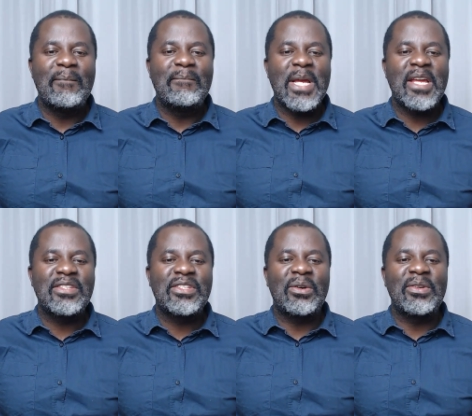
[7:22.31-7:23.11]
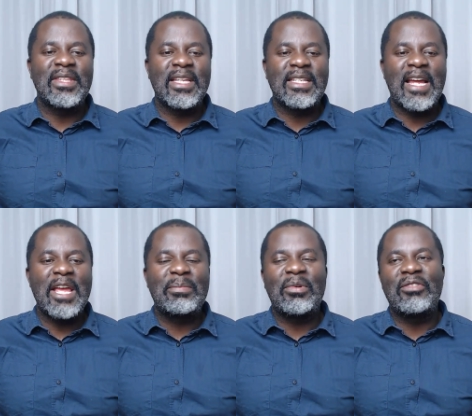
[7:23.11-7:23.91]
based on the
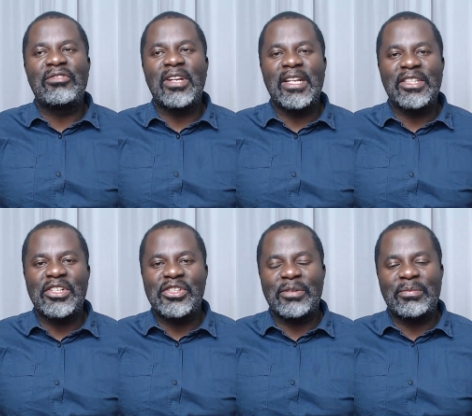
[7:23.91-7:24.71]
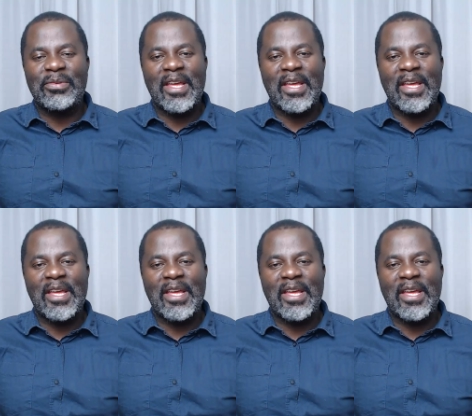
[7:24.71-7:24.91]
type of relationship